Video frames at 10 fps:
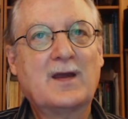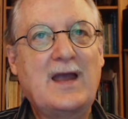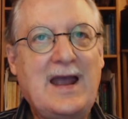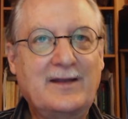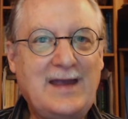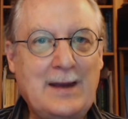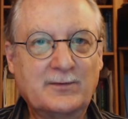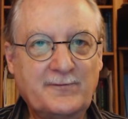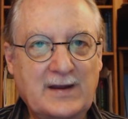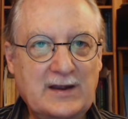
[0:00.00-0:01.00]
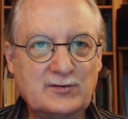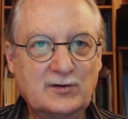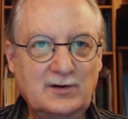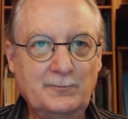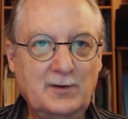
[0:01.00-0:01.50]
And amplification
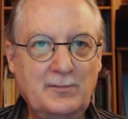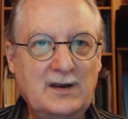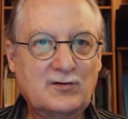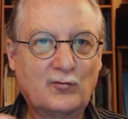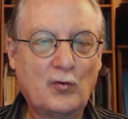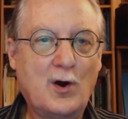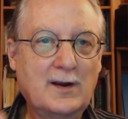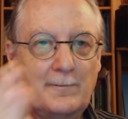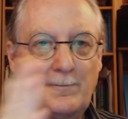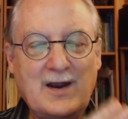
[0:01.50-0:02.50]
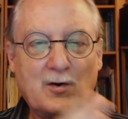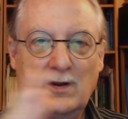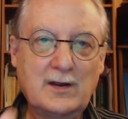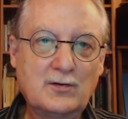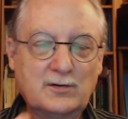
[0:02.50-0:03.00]
simply means drawing
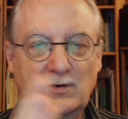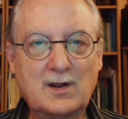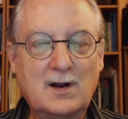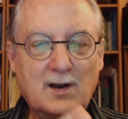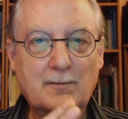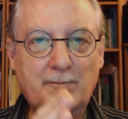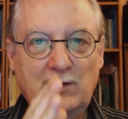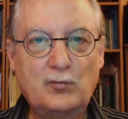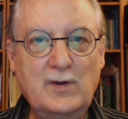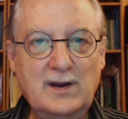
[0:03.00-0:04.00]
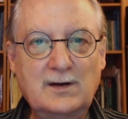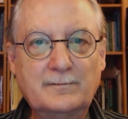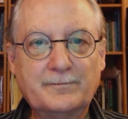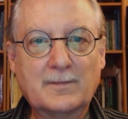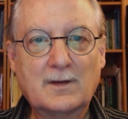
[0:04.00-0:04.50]
parallels between,
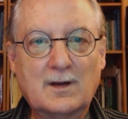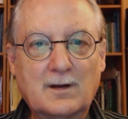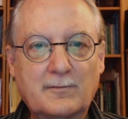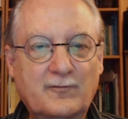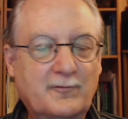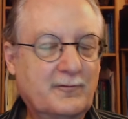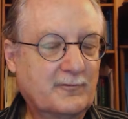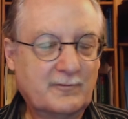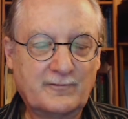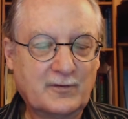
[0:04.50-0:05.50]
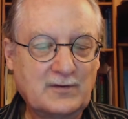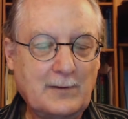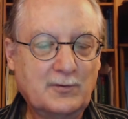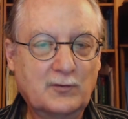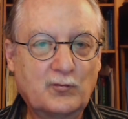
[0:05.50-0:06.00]
for
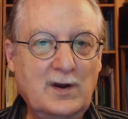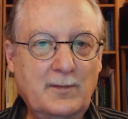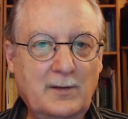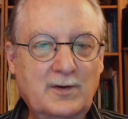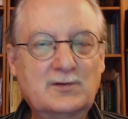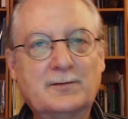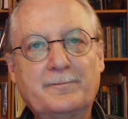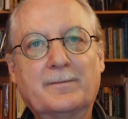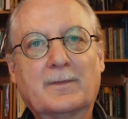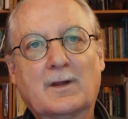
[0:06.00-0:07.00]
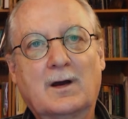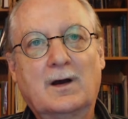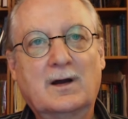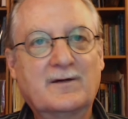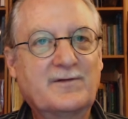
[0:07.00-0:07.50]
example, a dream image.
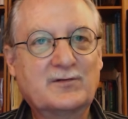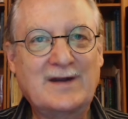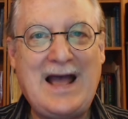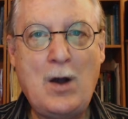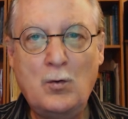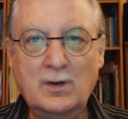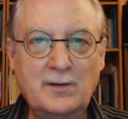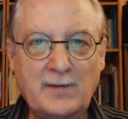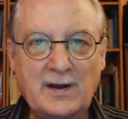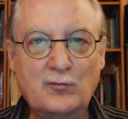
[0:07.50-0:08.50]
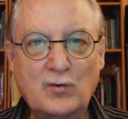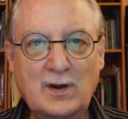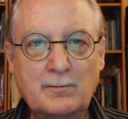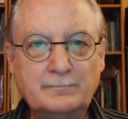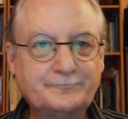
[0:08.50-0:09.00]
If there's an owl in my dream,